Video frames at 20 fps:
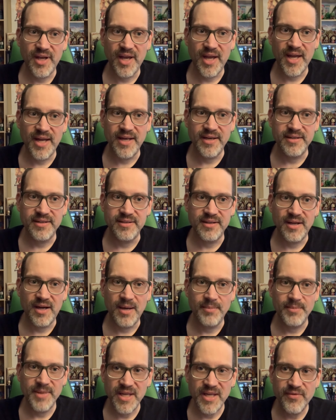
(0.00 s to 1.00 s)
And
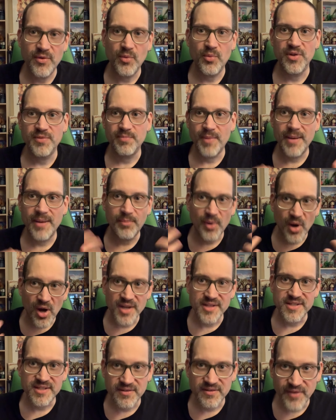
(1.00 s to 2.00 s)
even with my
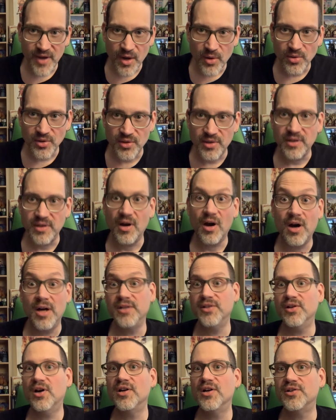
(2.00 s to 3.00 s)
positive outlook on
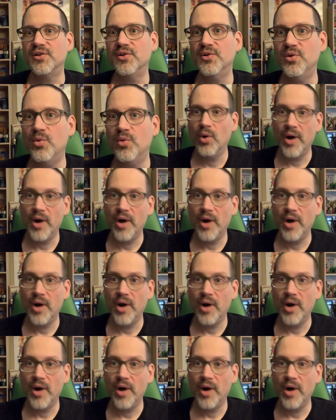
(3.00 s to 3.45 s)
Doctor Who,